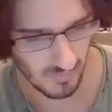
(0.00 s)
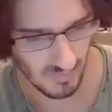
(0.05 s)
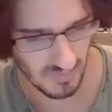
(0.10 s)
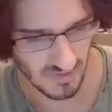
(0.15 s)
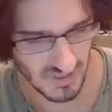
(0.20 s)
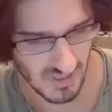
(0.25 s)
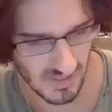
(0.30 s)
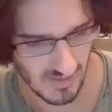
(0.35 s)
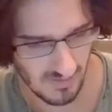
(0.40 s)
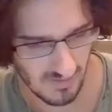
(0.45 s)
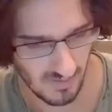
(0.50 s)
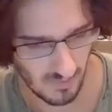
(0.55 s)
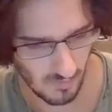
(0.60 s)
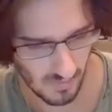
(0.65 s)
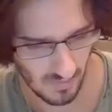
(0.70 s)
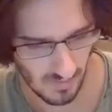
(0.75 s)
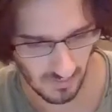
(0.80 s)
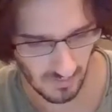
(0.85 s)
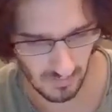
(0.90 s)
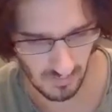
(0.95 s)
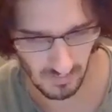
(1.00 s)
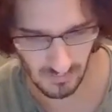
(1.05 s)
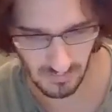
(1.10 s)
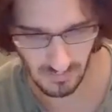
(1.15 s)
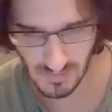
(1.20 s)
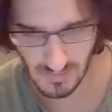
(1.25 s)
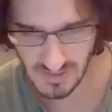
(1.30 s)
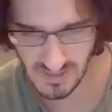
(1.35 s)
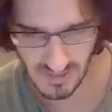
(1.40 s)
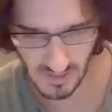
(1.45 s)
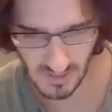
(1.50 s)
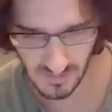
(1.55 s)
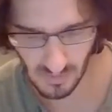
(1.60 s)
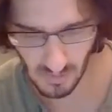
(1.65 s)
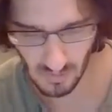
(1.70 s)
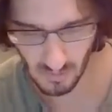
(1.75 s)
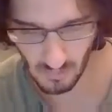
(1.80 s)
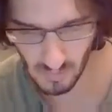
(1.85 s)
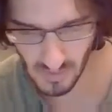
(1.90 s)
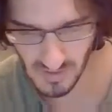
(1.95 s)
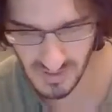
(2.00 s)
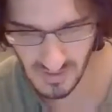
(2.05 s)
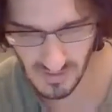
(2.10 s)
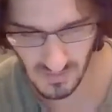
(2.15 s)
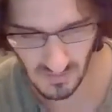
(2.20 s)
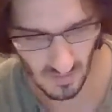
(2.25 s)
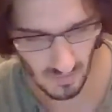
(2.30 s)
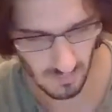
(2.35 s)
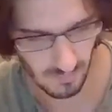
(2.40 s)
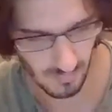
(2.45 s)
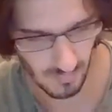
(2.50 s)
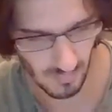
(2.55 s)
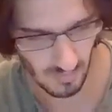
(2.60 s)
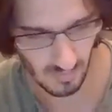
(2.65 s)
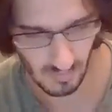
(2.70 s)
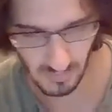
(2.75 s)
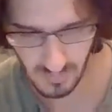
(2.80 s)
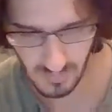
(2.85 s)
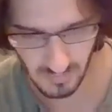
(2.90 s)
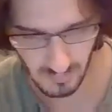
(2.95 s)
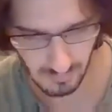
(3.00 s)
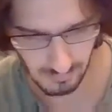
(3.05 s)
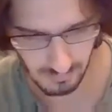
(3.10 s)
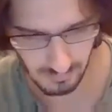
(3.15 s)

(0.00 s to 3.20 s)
exactly where I heard this, and I know it wasn't in the book,